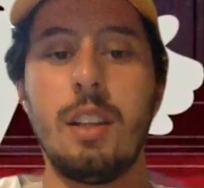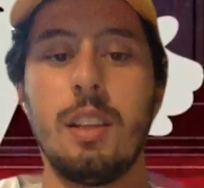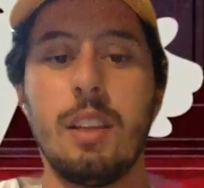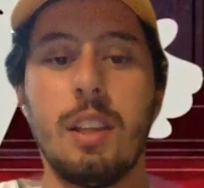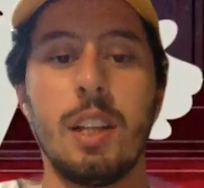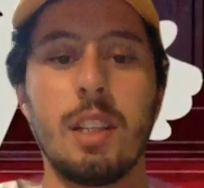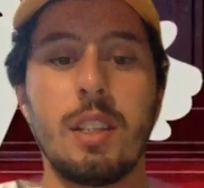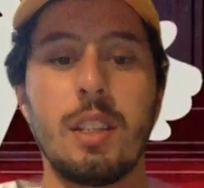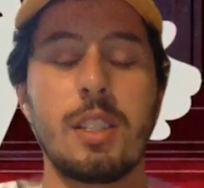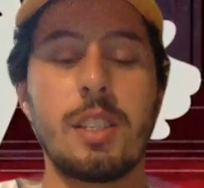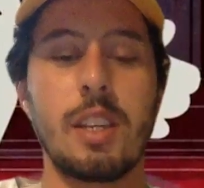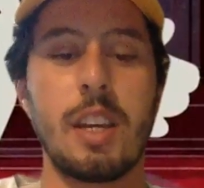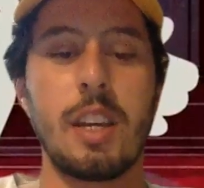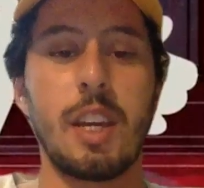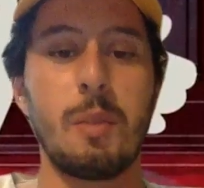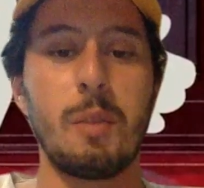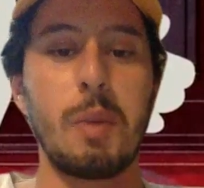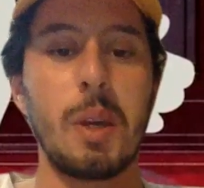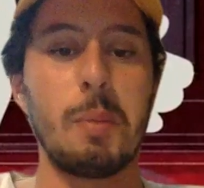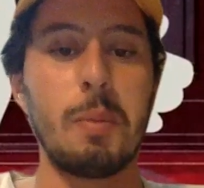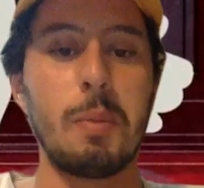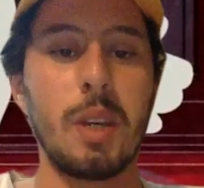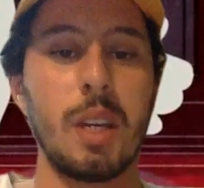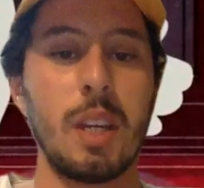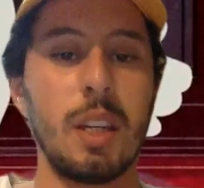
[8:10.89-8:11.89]
let's say,
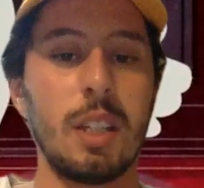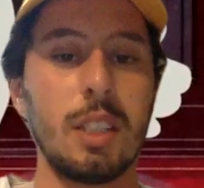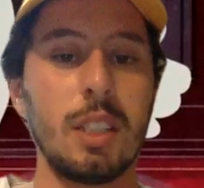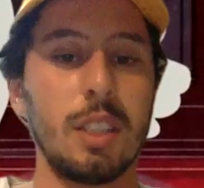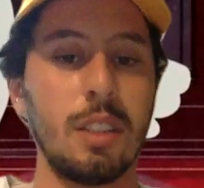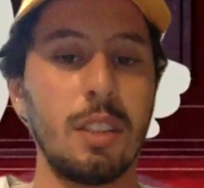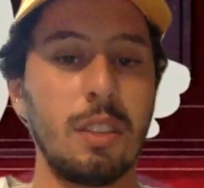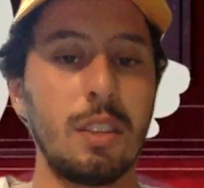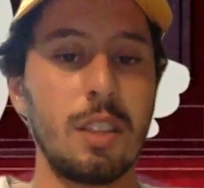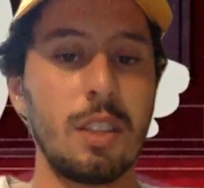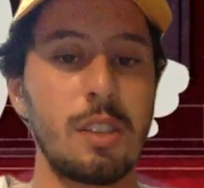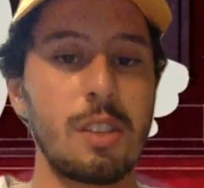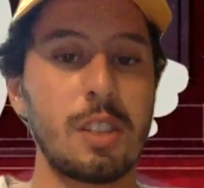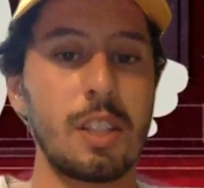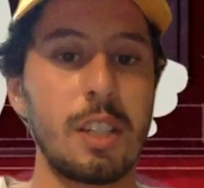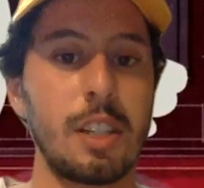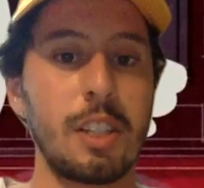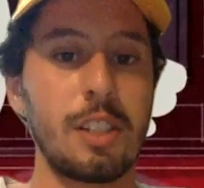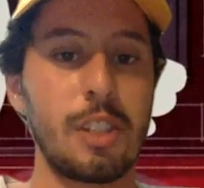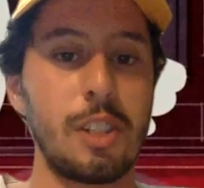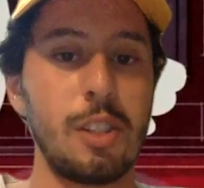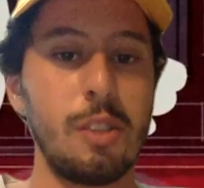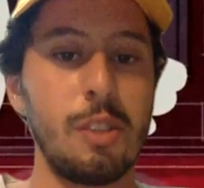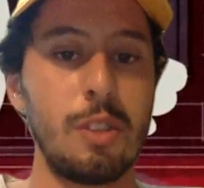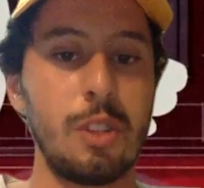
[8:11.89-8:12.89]
maybe in the
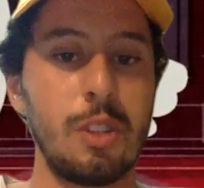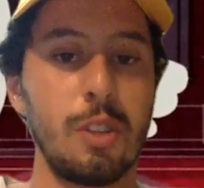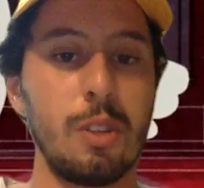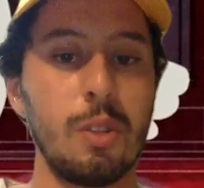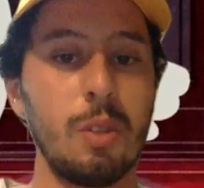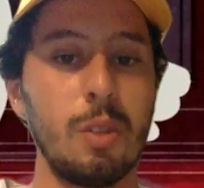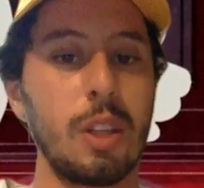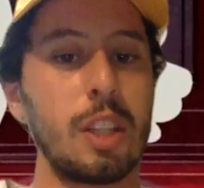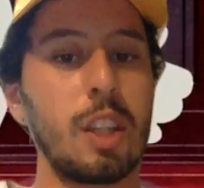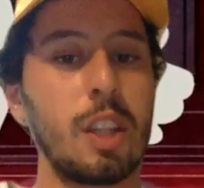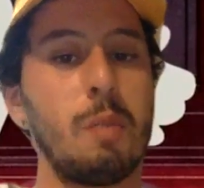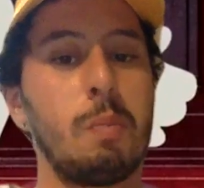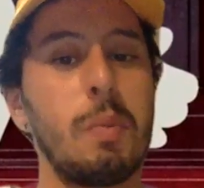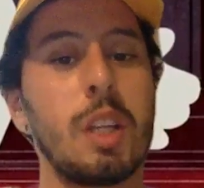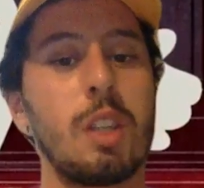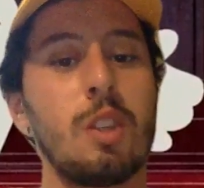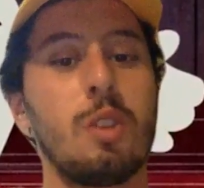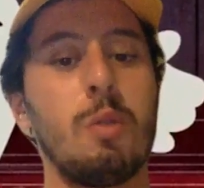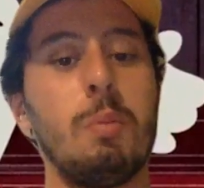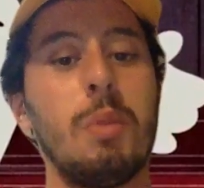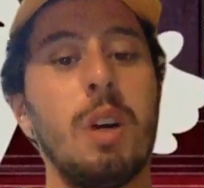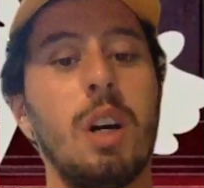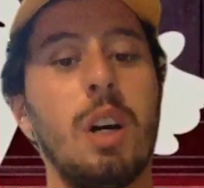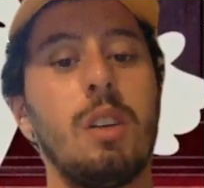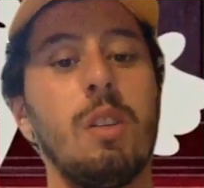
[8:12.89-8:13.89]
studies you do, like the
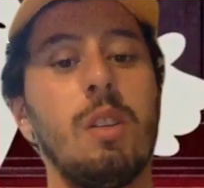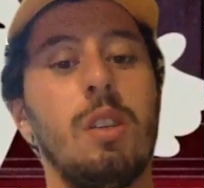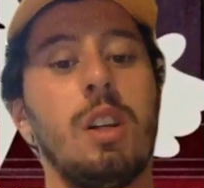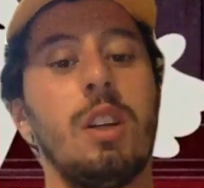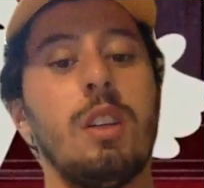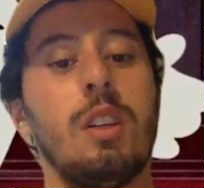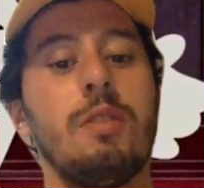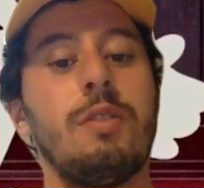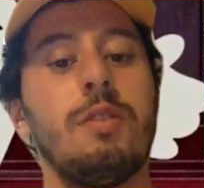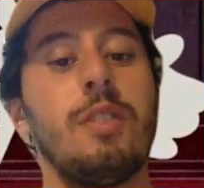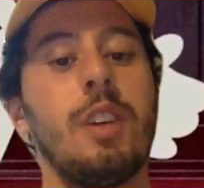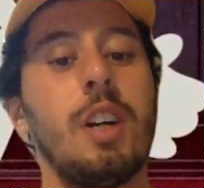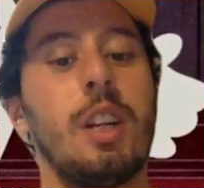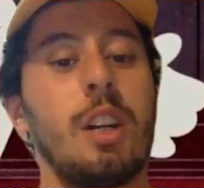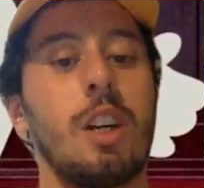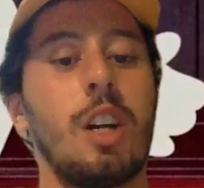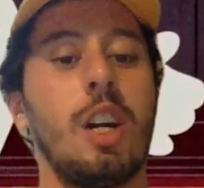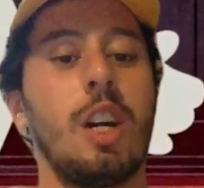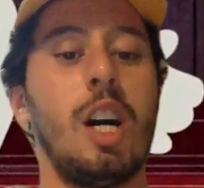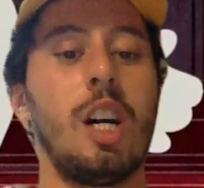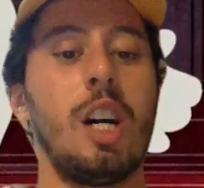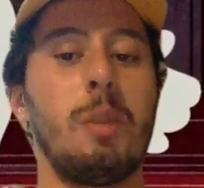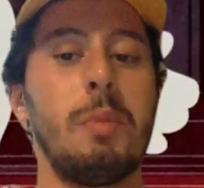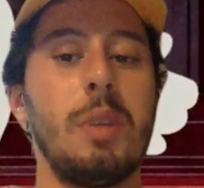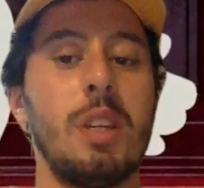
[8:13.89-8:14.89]
mental model of an
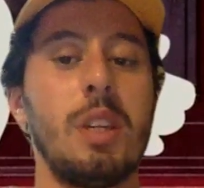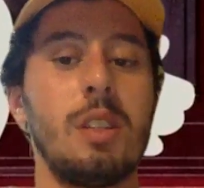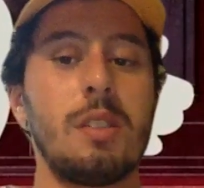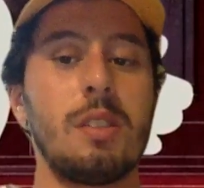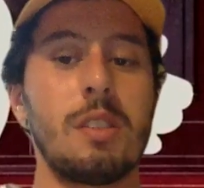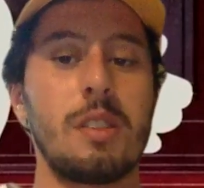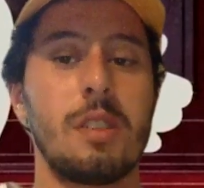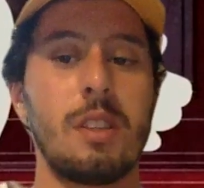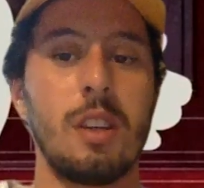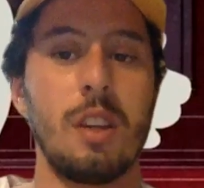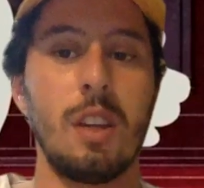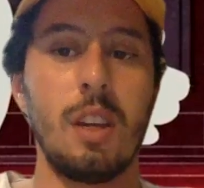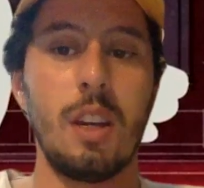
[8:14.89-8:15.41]
economist.